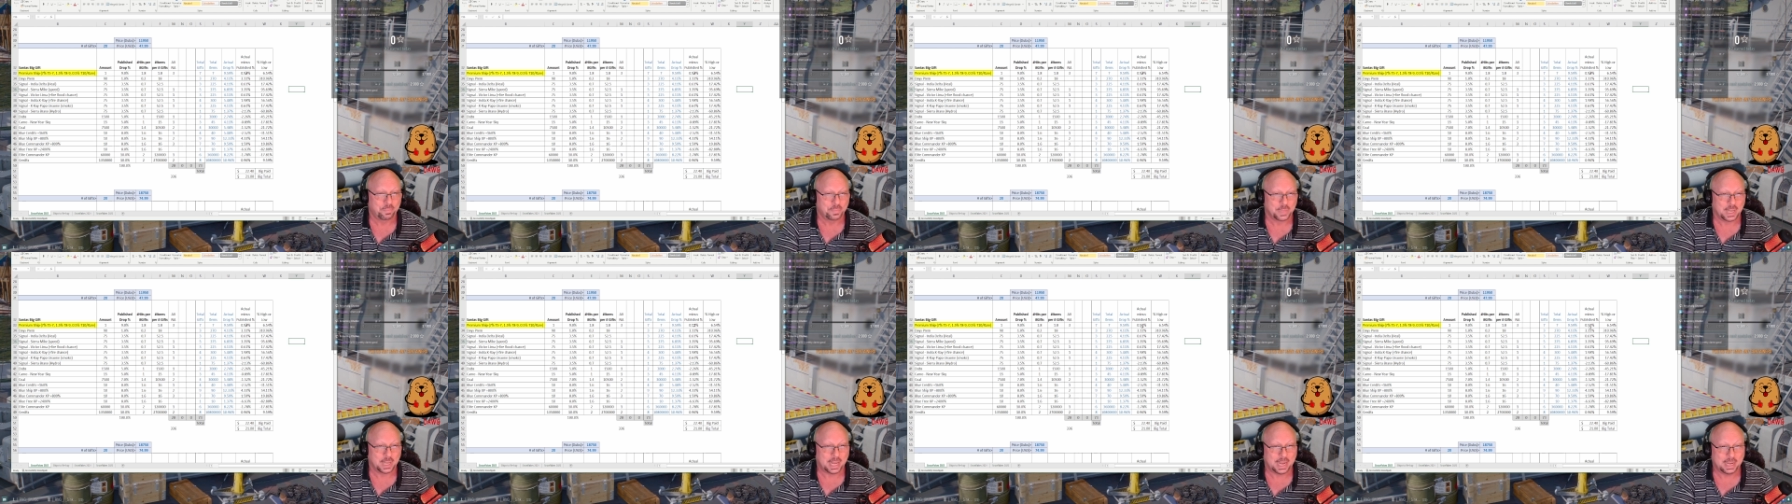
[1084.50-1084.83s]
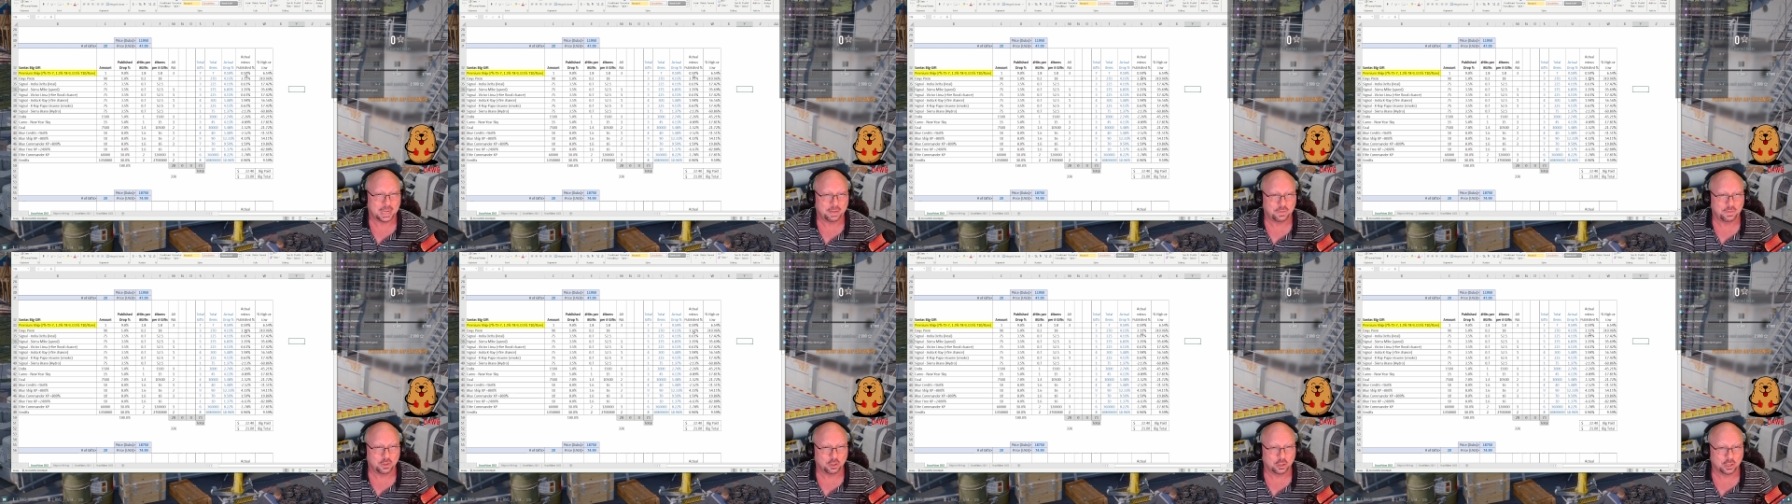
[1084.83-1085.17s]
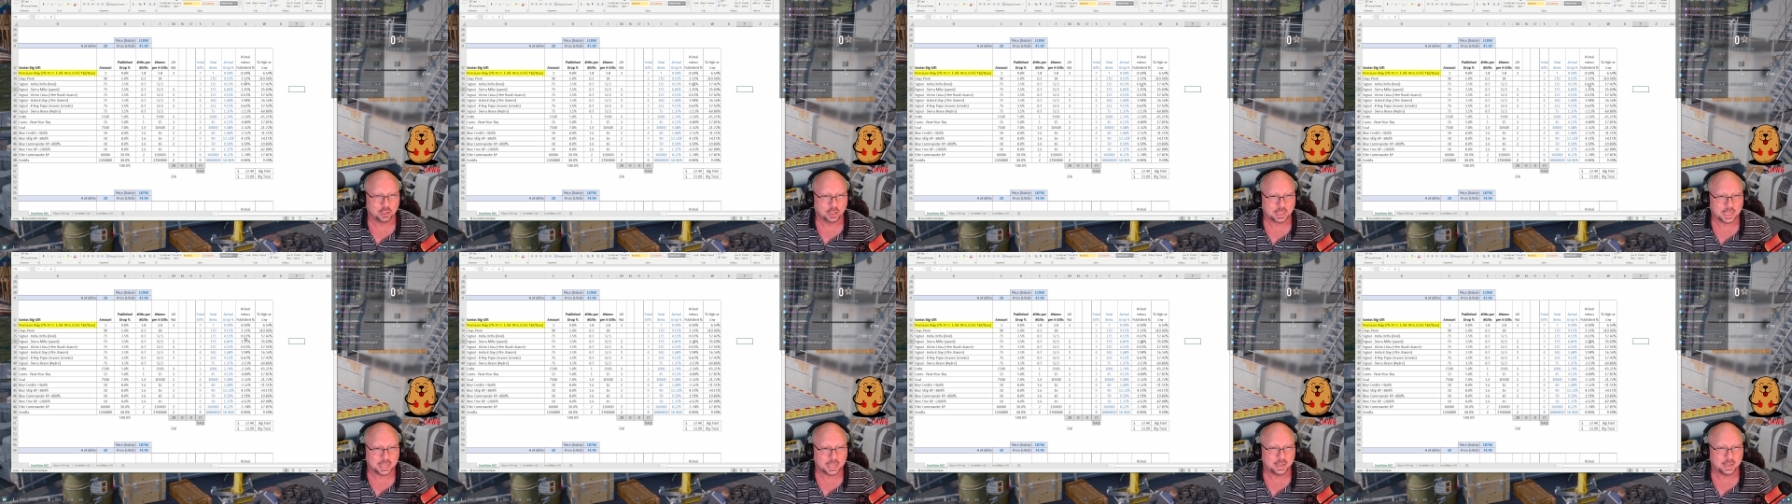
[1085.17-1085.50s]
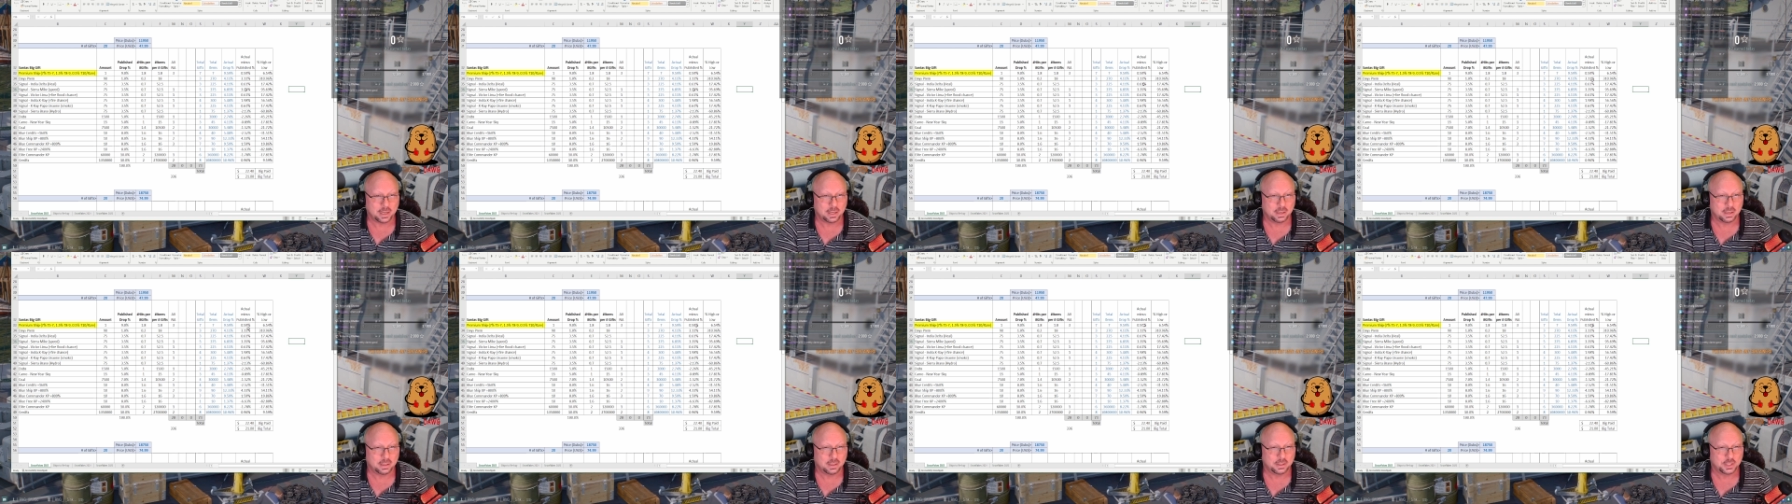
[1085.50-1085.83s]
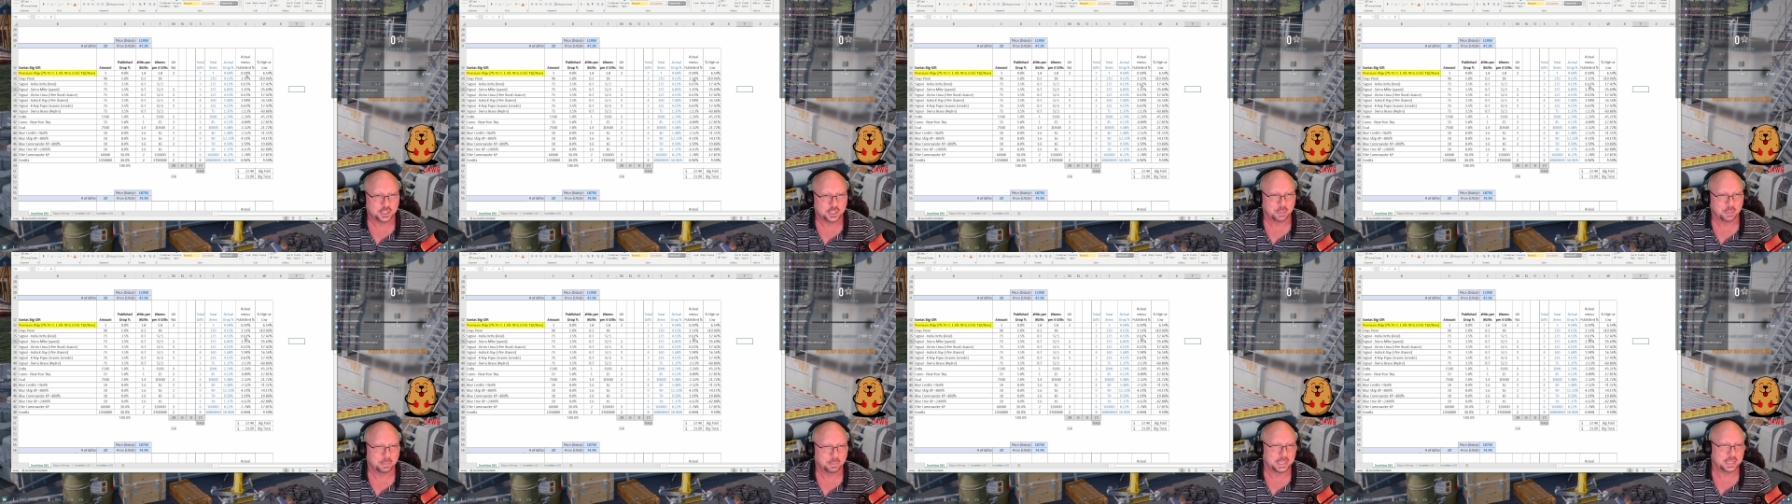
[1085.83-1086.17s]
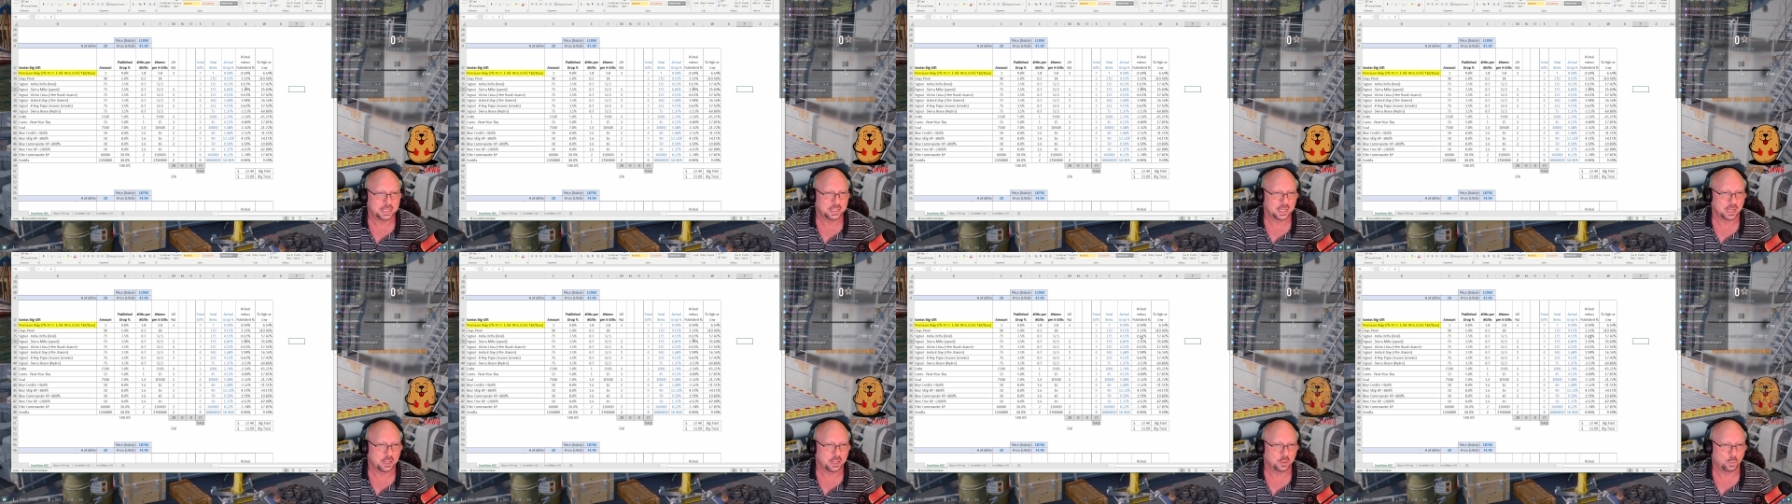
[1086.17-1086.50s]
And if you look at some of these
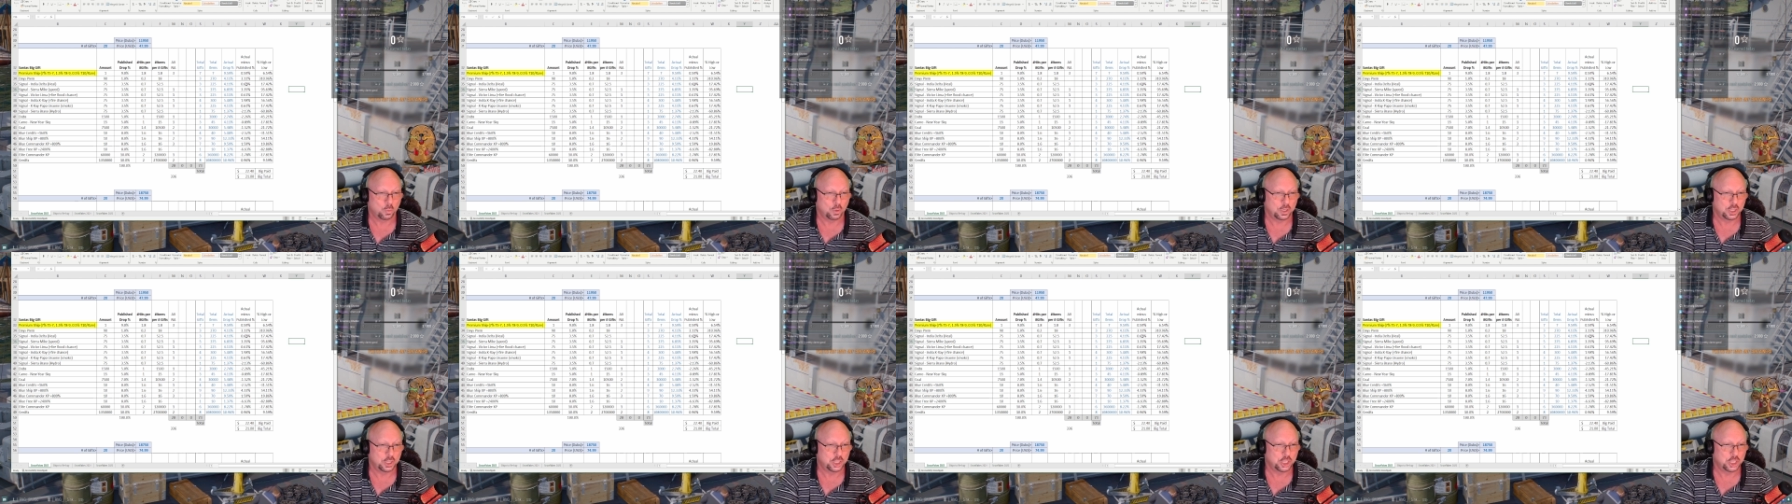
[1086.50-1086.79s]
other ones,